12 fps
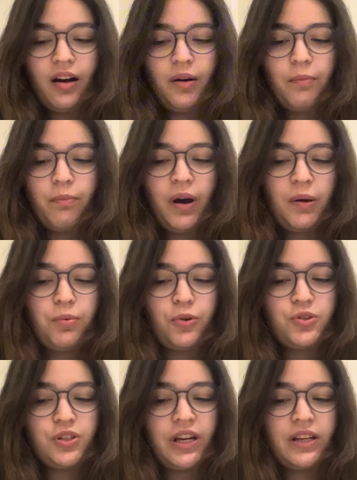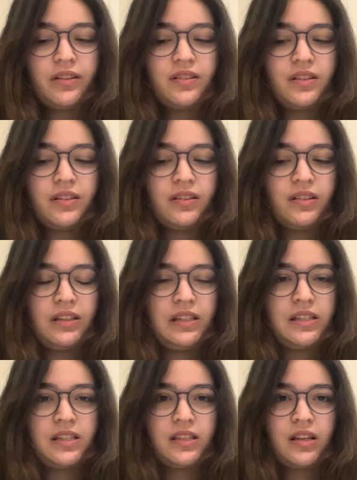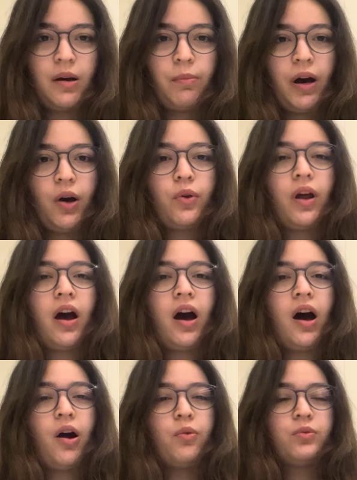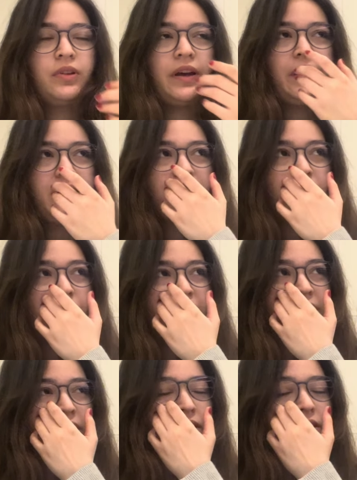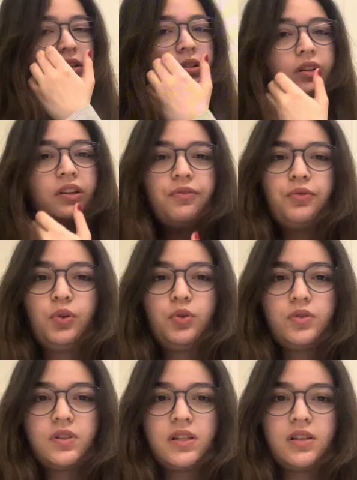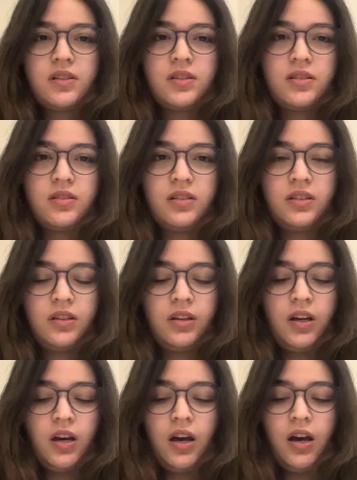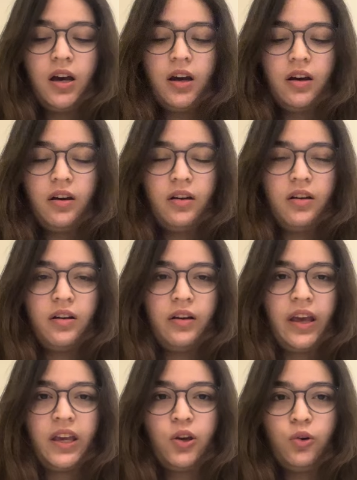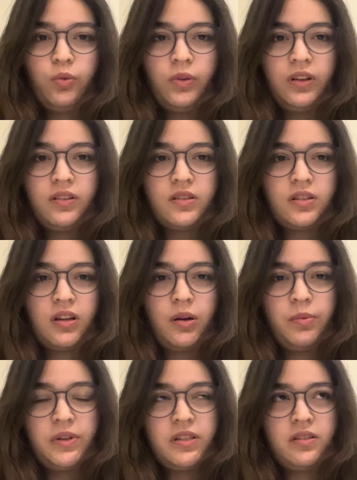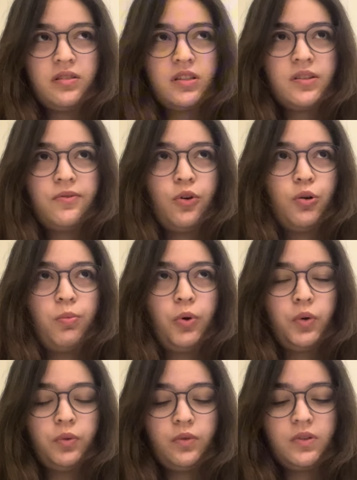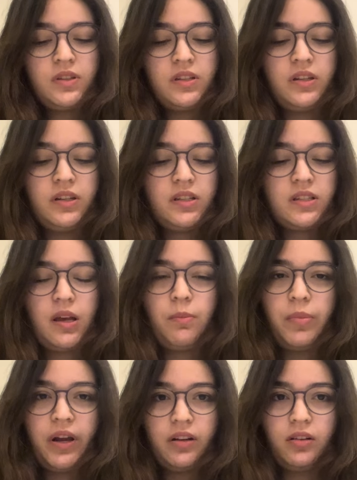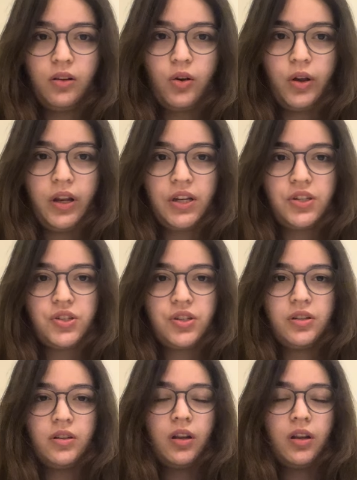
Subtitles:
My project is about how dielectric material influences the equivalent capacitance for both series and parallel connection.